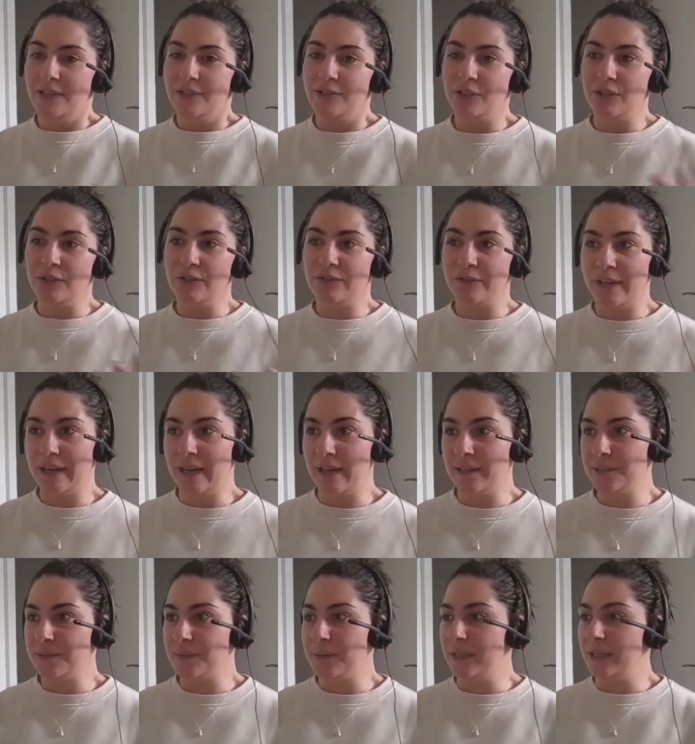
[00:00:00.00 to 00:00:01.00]
do
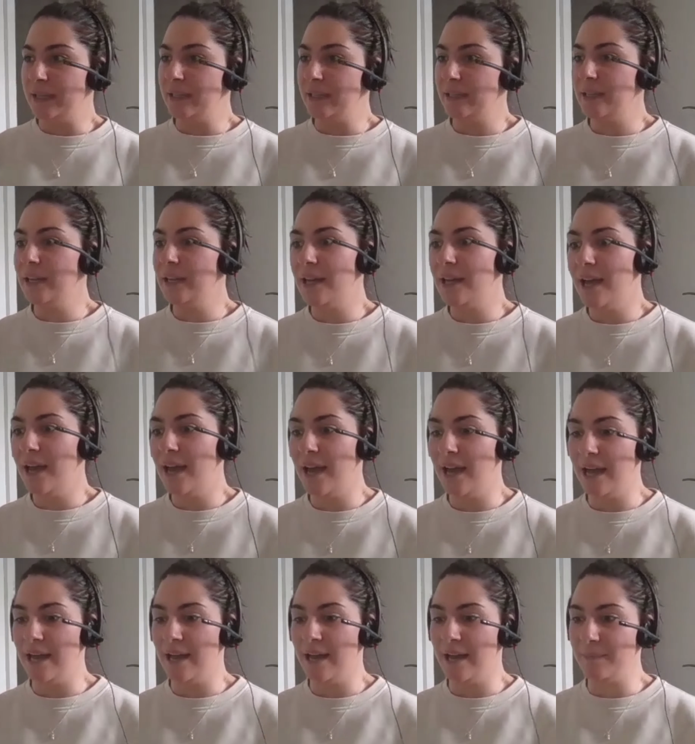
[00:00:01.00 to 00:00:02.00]
freelance work,
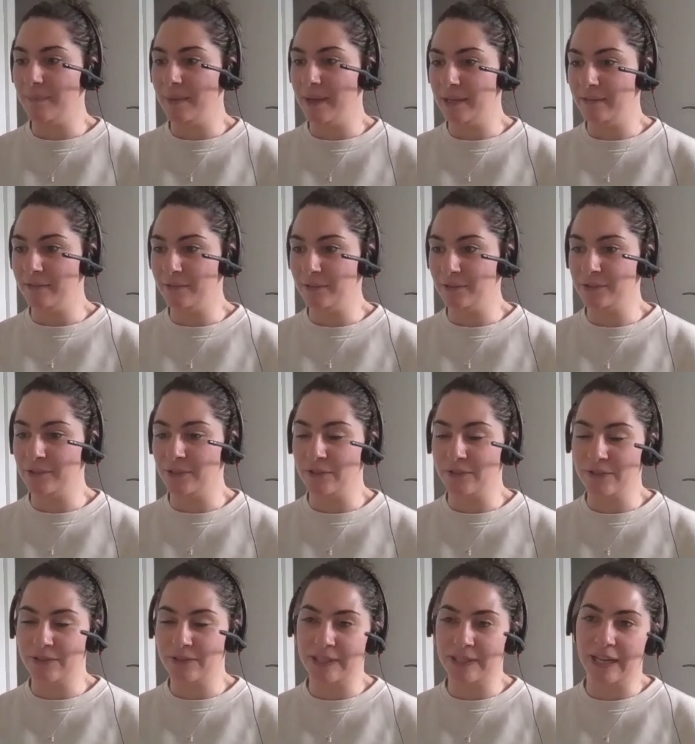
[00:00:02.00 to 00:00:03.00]
and I've also
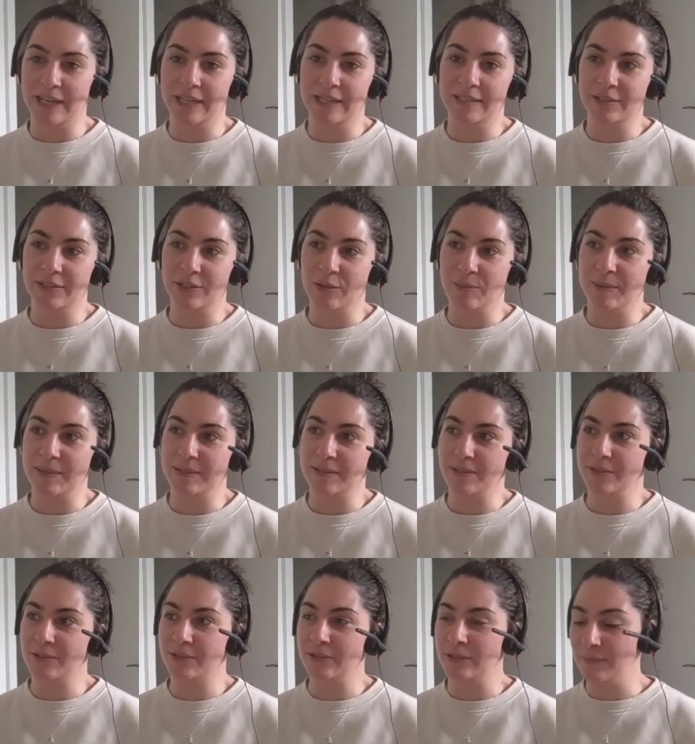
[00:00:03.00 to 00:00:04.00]
just started a new business called